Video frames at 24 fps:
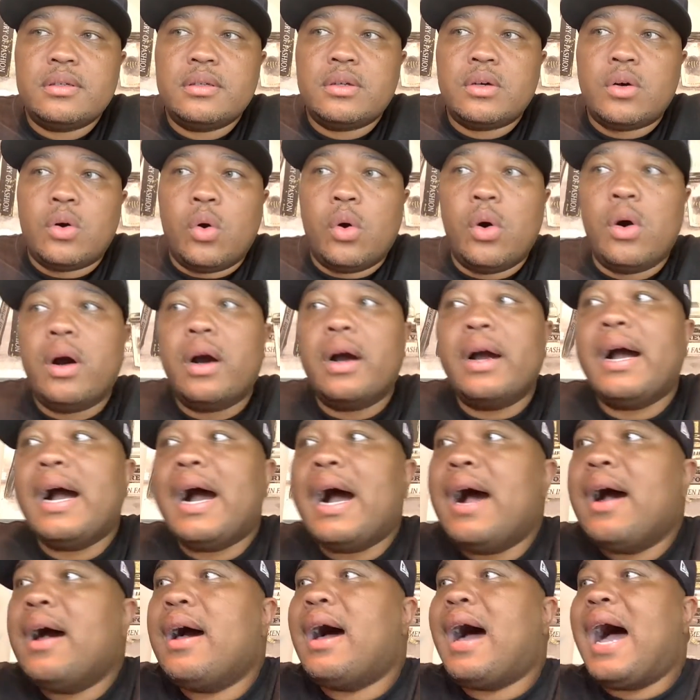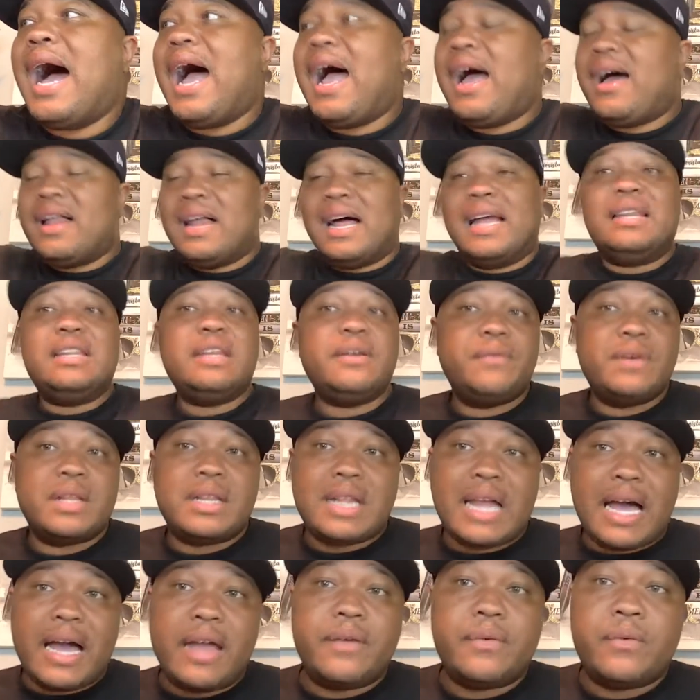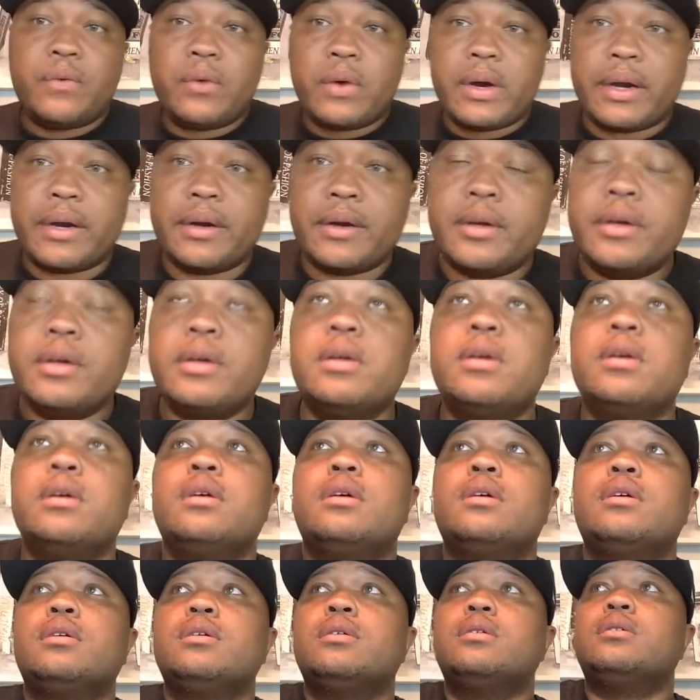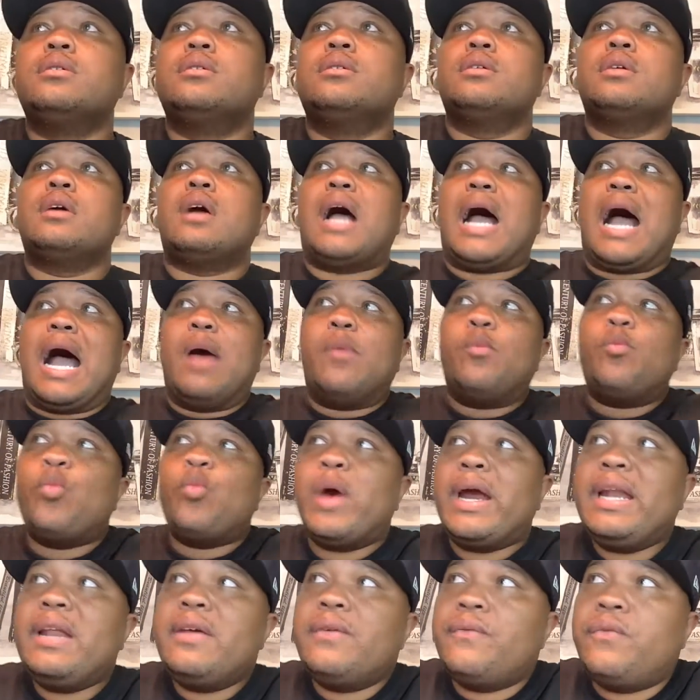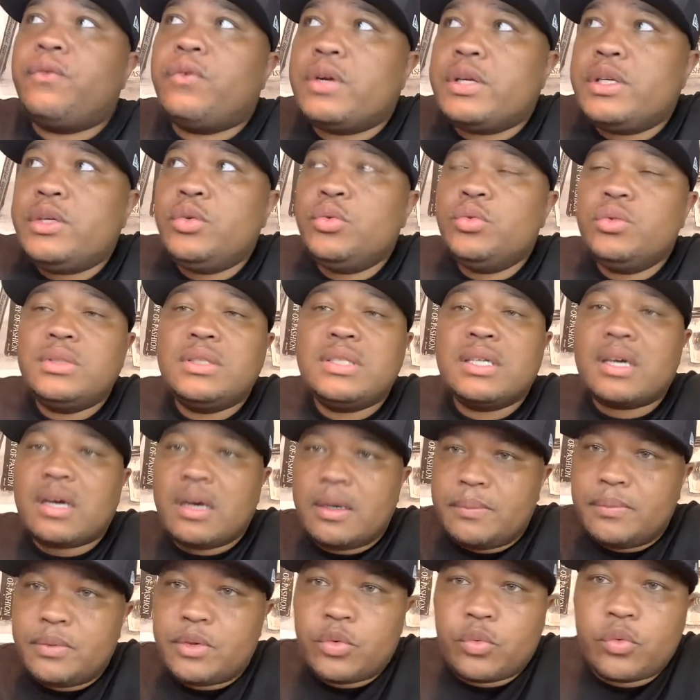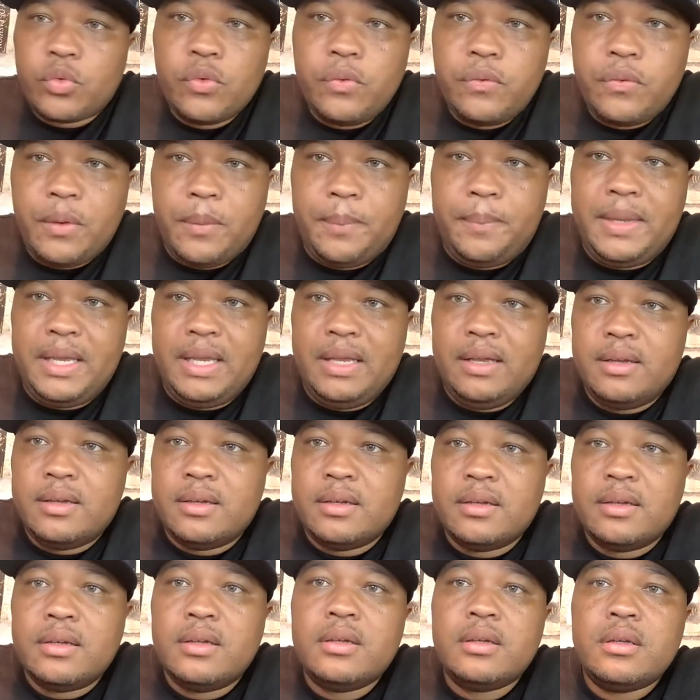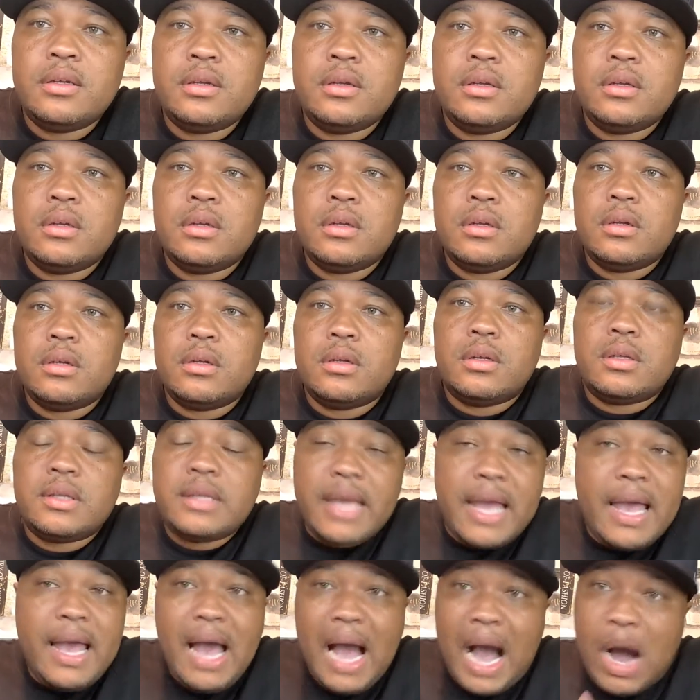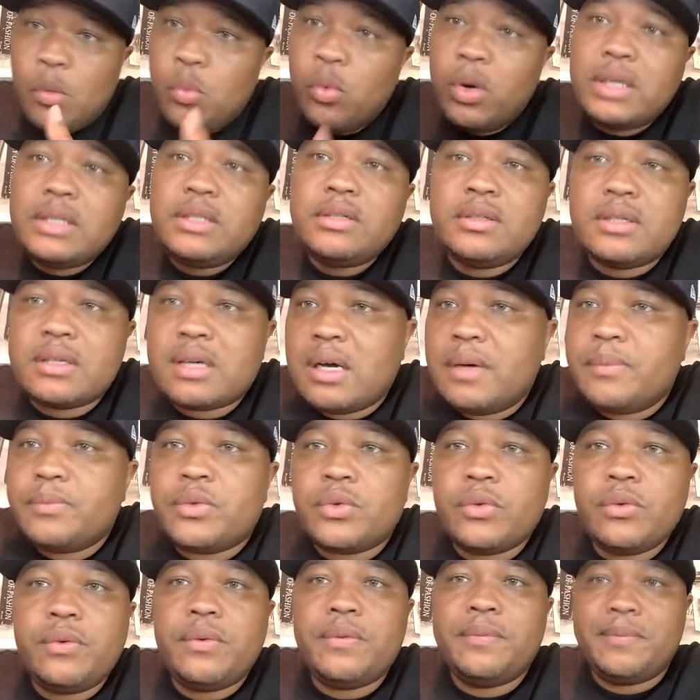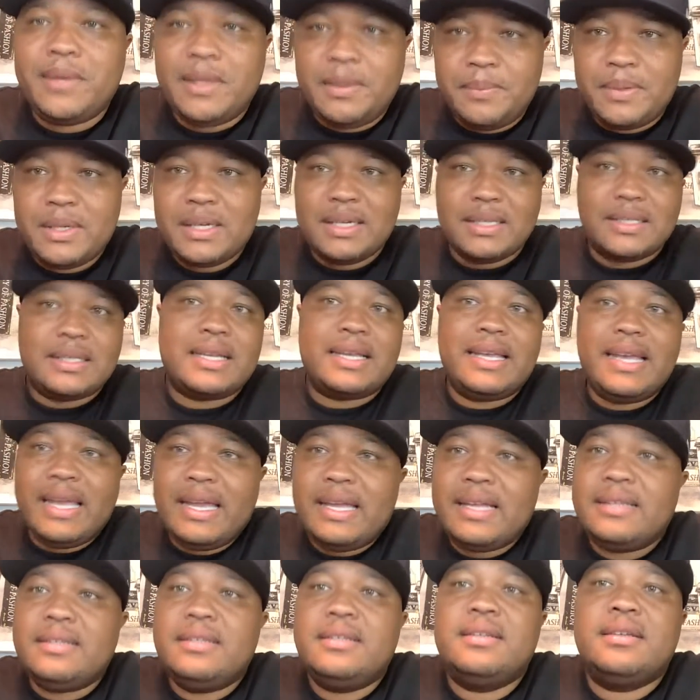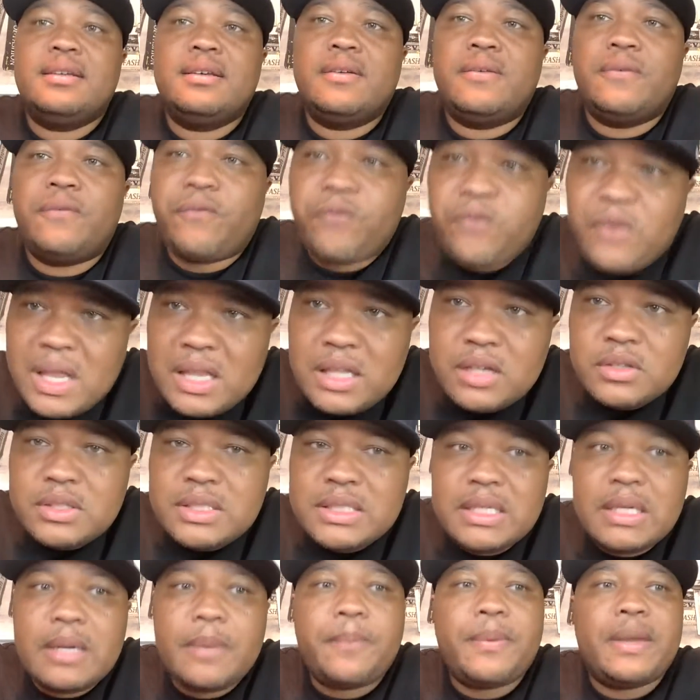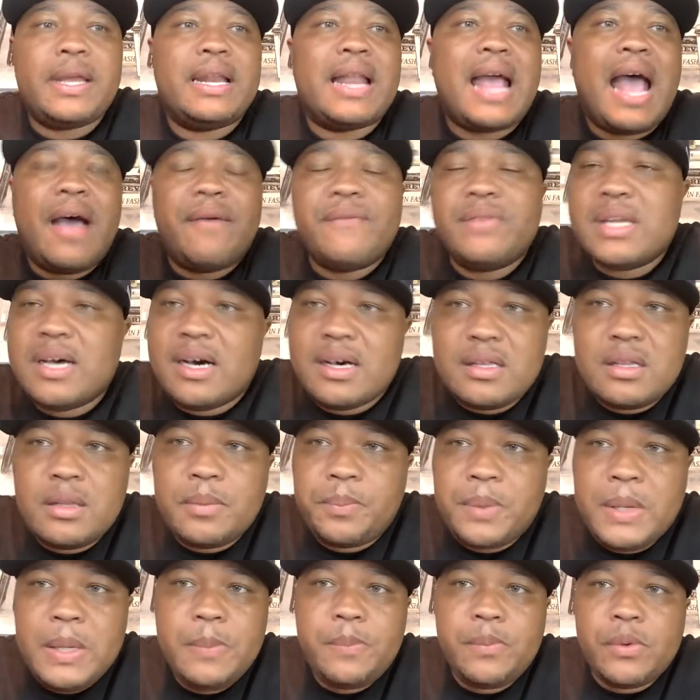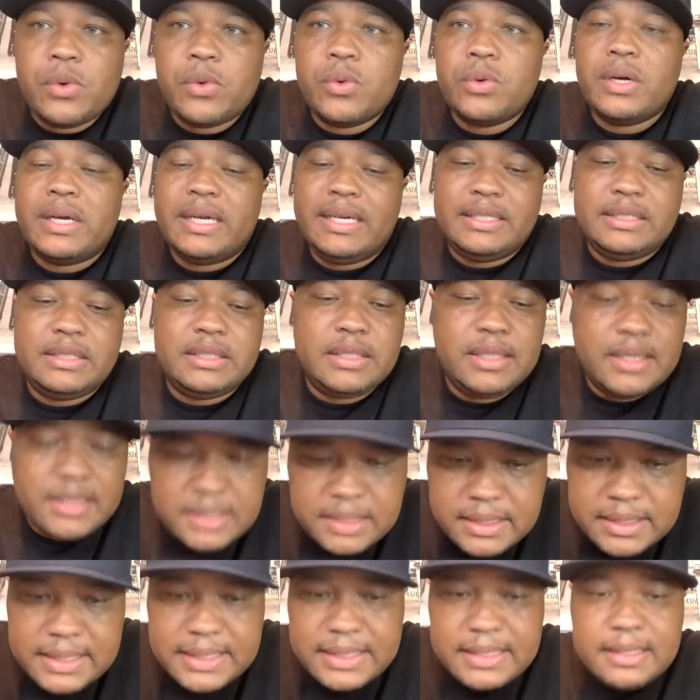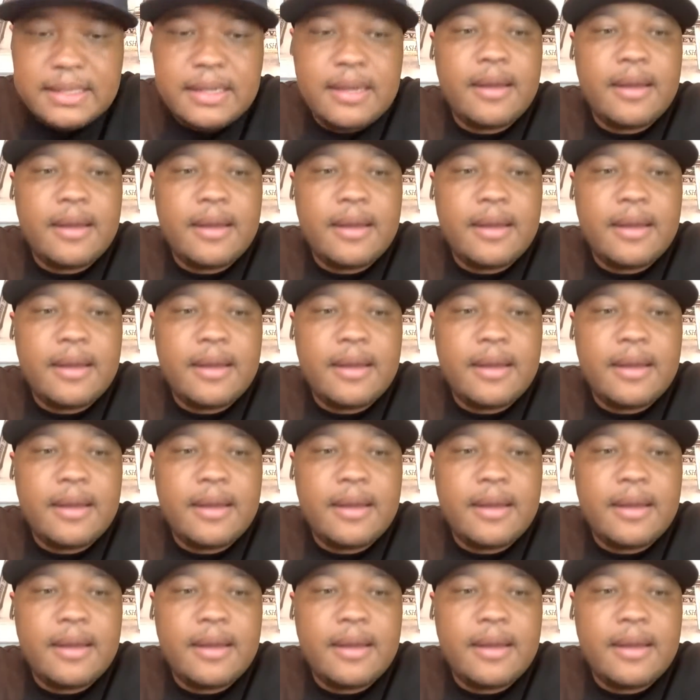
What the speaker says: or I live a life where I'm waiting for you to come through for me. Yeah, I want you to come through for me because, again, fellowship and having other people is good,